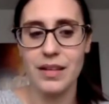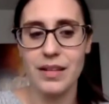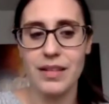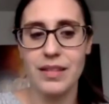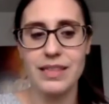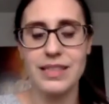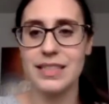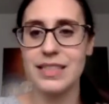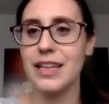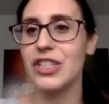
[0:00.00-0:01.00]
this
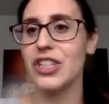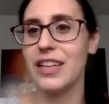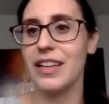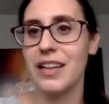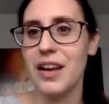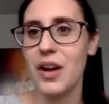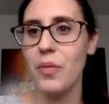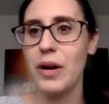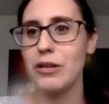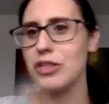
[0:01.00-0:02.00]
discussion
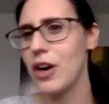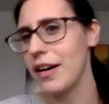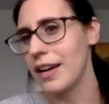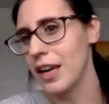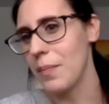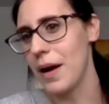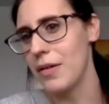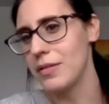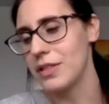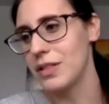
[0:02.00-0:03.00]
where you're talking
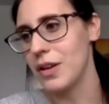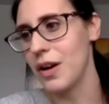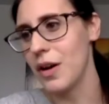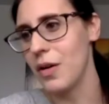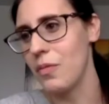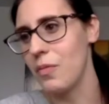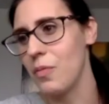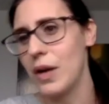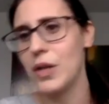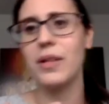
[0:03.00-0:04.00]
about
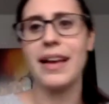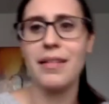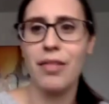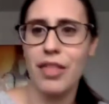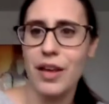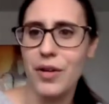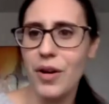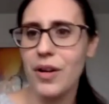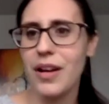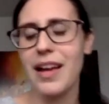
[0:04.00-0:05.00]
what you like in
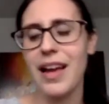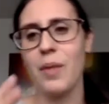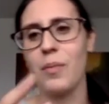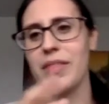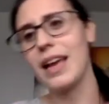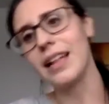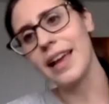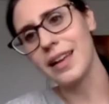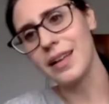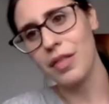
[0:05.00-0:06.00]
theater and what they
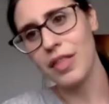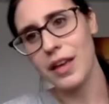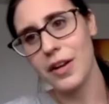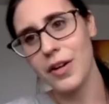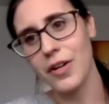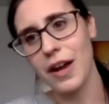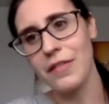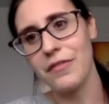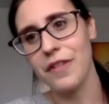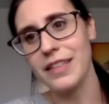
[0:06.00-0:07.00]
like in theater,
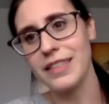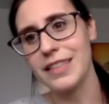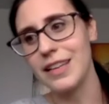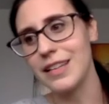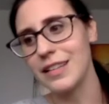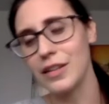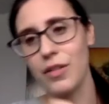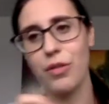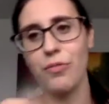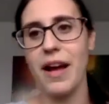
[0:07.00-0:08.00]
and finding little
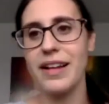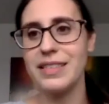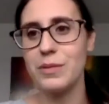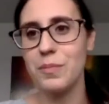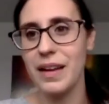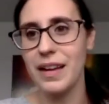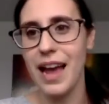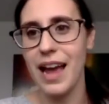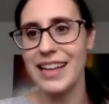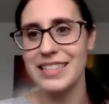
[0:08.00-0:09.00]
threads
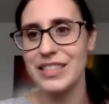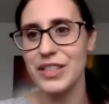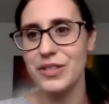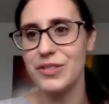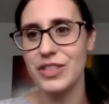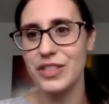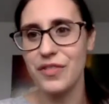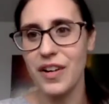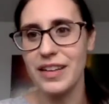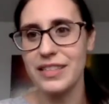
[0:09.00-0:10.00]
and you just
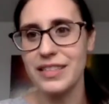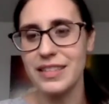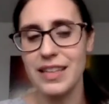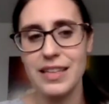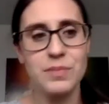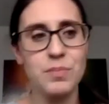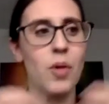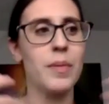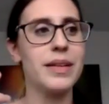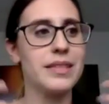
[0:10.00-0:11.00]
find these
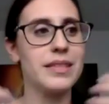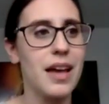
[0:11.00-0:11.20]
moments